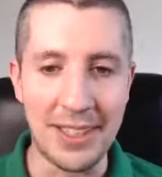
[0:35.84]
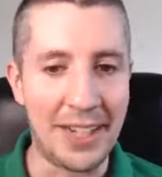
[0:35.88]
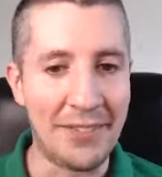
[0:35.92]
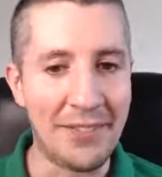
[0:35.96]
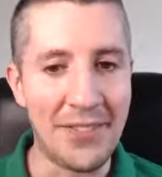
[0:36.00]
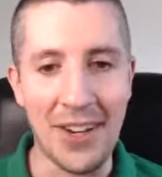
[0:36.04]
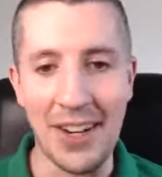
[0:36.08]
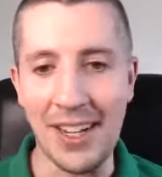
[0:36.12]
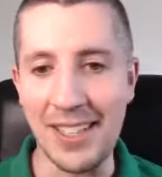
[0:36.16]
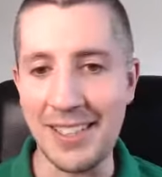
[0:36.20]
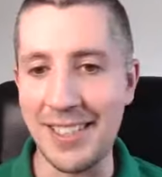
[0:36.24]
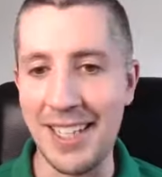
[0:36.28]
I'm
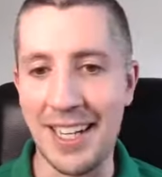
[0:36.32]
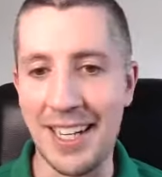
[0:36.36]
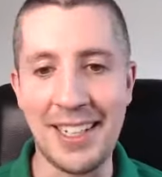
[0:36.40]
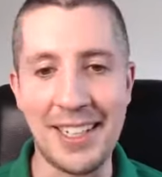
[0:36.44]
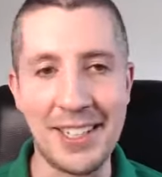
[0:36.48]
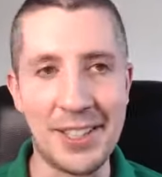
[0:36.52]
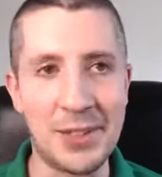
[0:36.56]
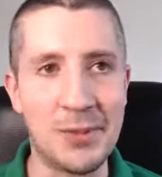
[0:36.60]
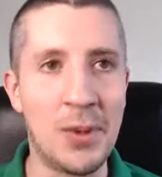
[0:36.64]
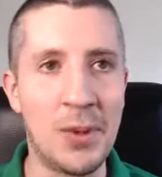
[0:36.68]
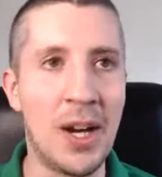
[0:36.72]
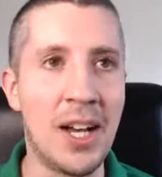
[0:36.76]
very excited
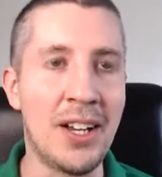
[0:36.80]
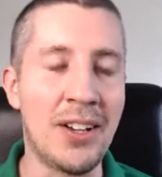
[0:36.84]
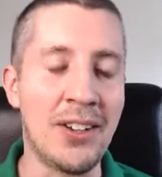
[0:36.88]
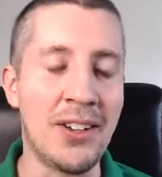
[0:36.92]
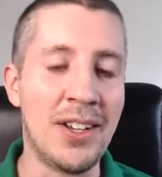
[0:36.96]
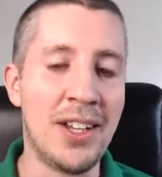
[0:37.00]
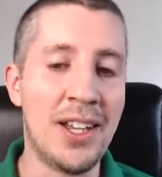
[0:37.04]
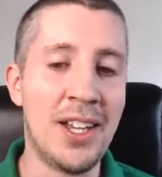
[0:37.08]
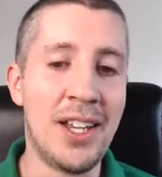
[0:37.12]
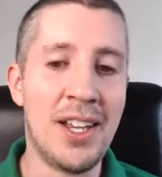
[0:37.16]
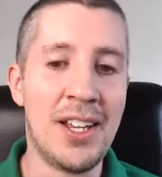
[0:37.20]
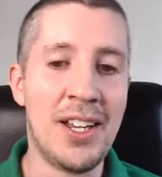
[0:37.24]
as well.
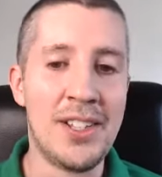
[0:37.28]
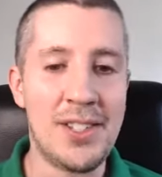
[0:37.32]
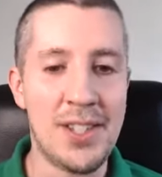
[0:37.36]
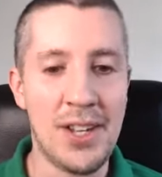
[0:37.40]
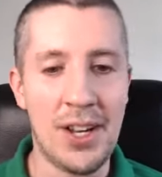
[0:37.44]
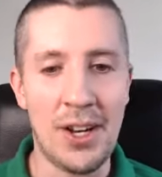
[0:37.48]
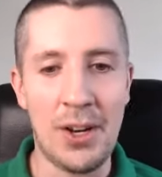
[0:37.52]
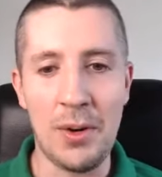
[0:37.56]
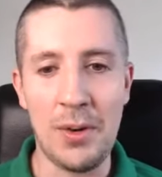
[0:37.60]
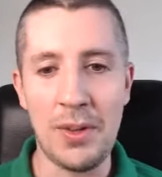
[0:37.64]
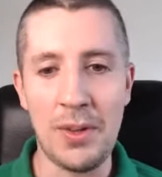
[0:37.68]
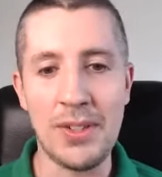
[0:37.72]

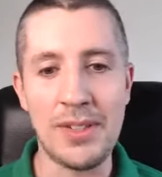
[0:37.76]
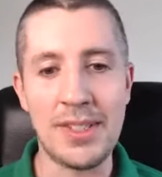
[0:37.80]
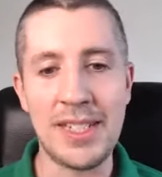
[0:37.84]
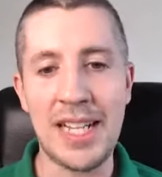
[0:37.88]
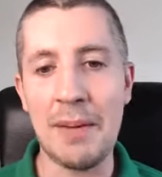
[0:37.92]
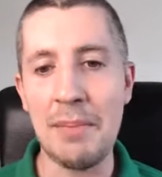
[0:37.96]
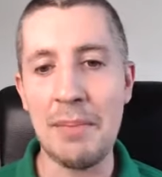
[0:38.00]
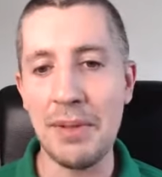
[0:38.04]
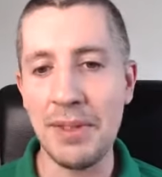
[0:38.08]
So there's a couple